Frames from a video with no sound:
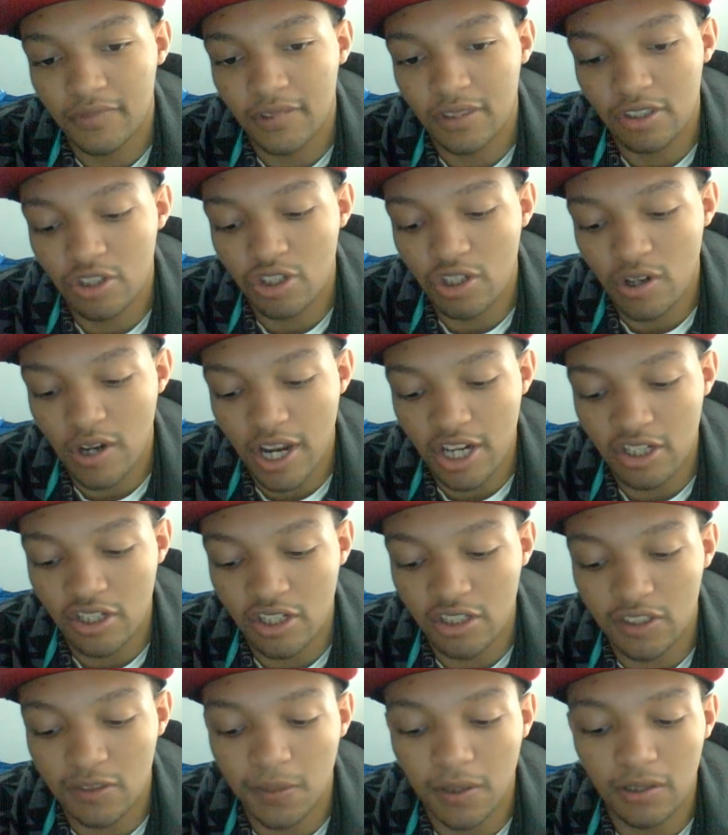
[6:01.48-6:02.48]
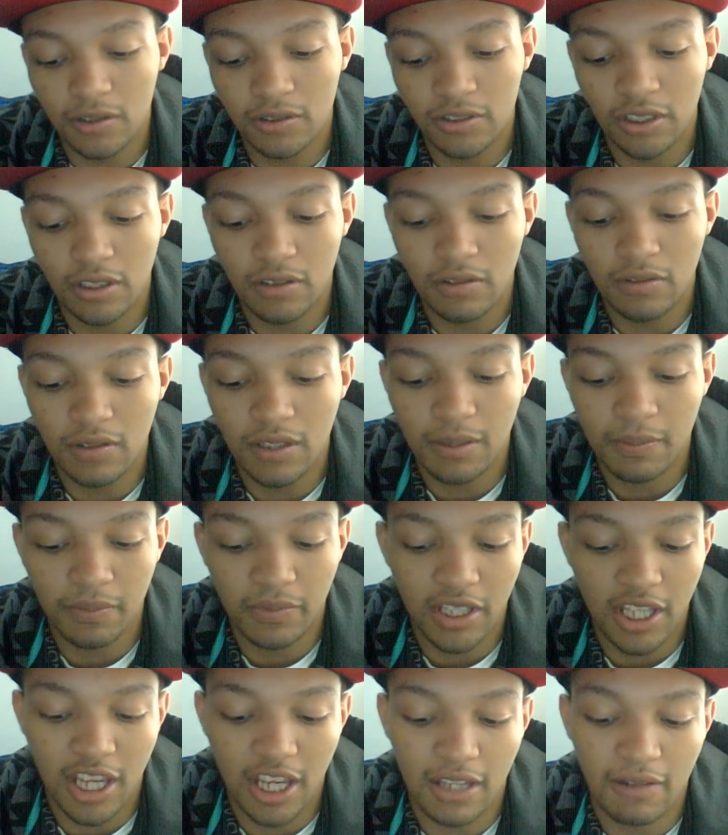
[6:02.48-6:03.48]
trash disposal.
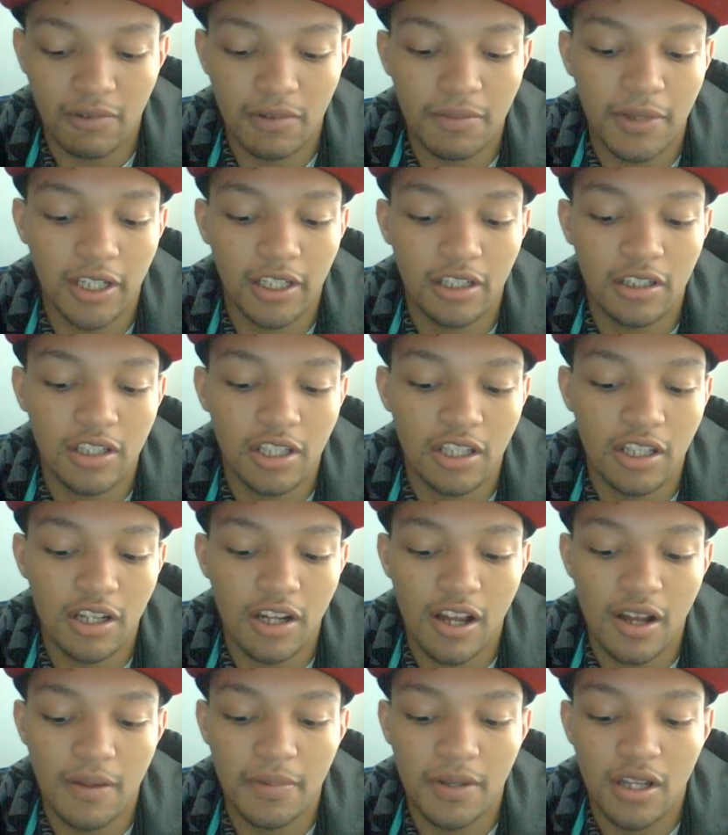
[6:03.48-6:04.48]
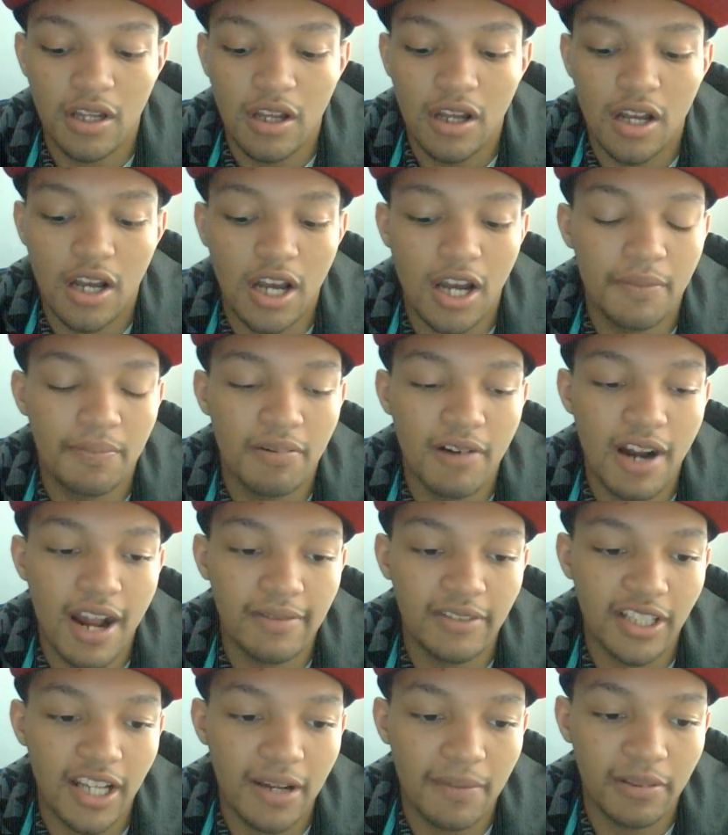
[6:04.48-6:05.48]
Kane went back to dig it up.
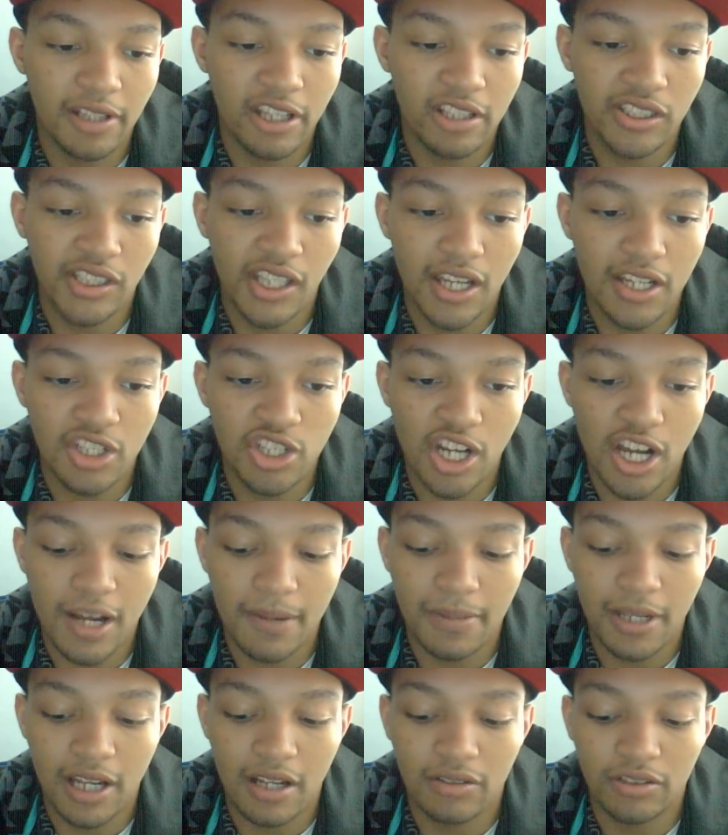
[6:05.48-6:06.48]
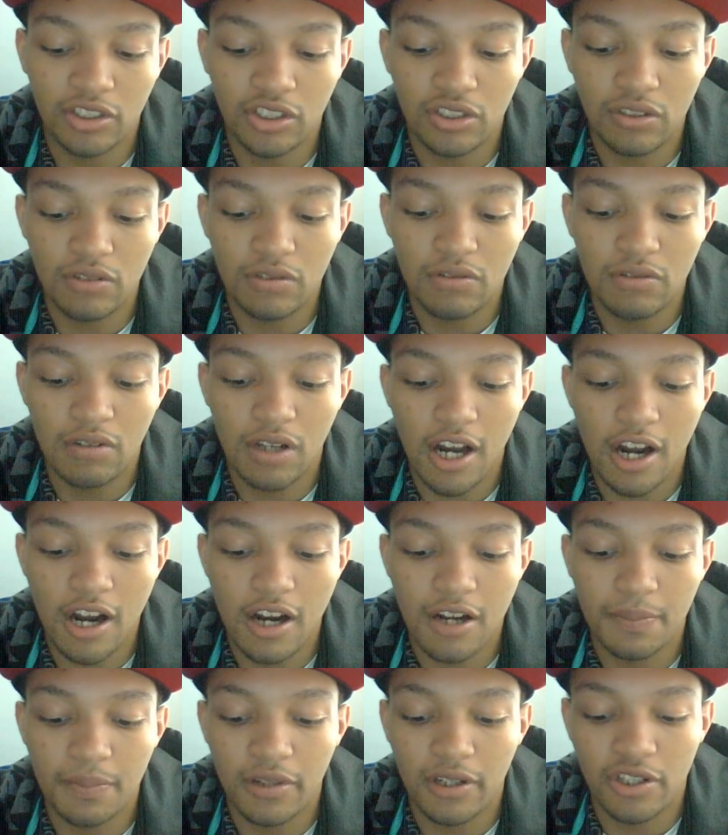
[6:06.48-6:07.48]
Primetime players got jobbed out to
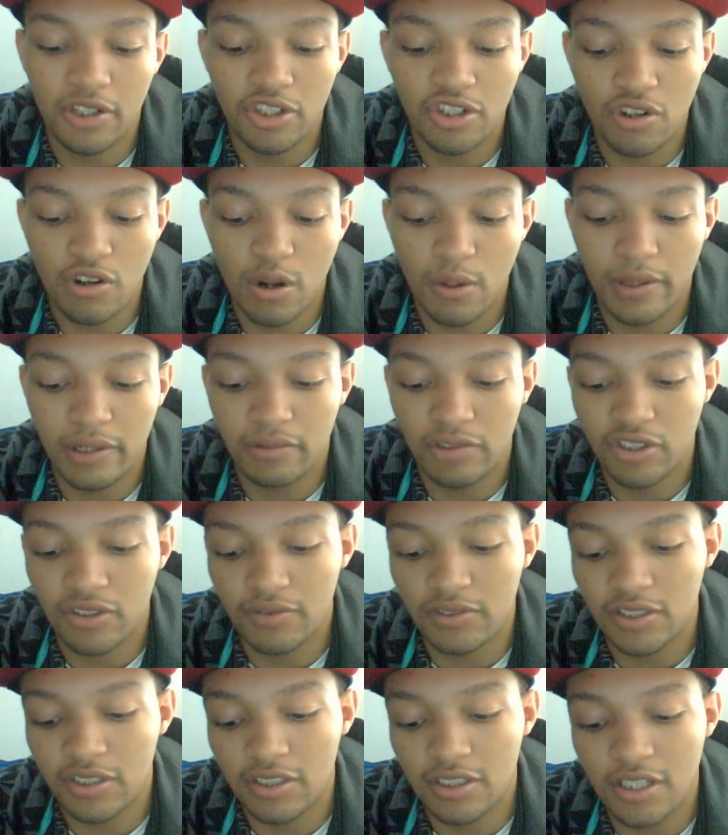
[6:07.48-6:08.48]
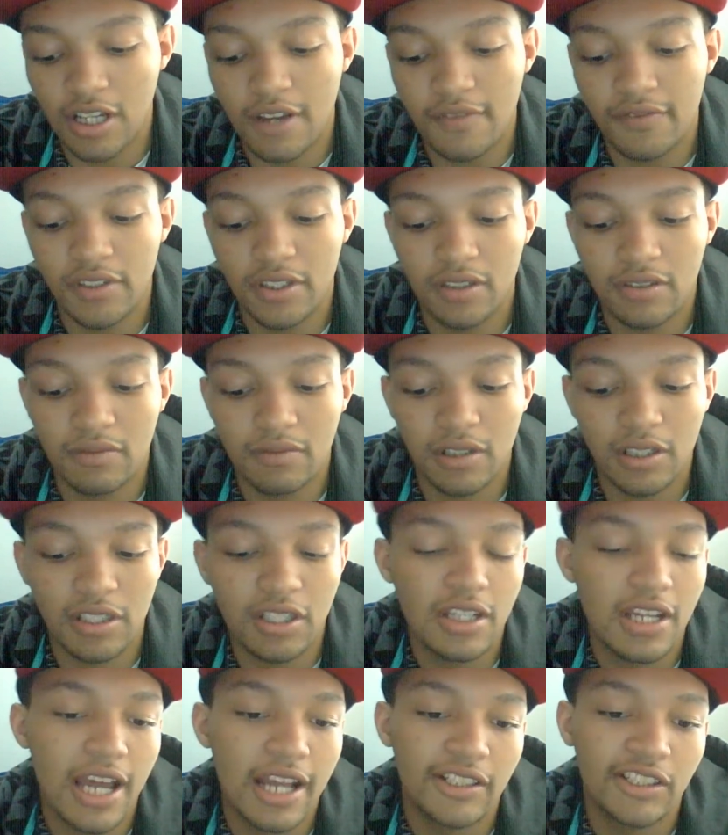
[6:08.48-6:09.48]
Harper and Strowman, which was nothing
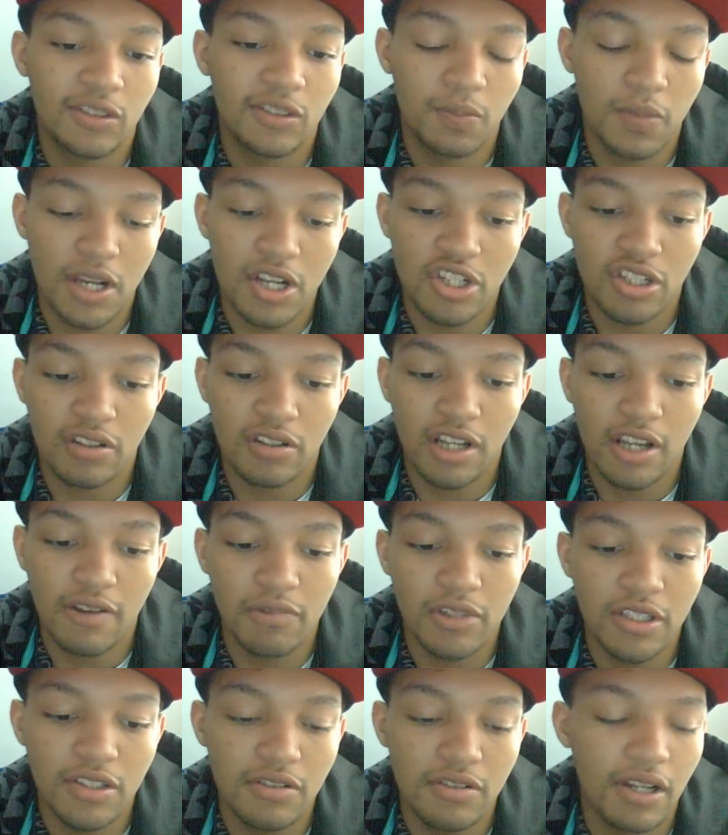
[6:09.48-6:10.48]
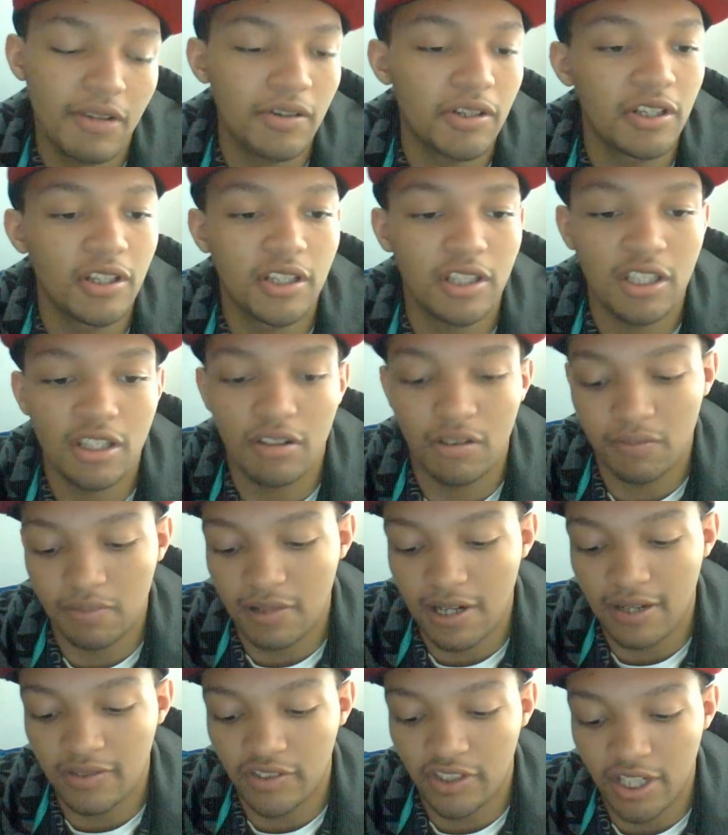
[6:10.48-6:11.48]
really that special. That we knew they were going to kill the
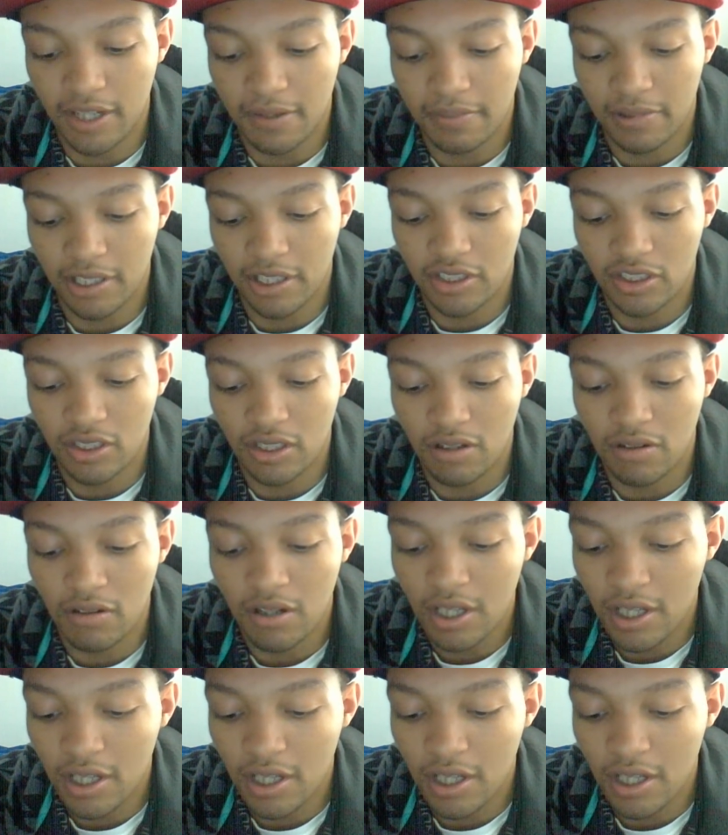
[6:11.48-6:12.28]
Primetime players, so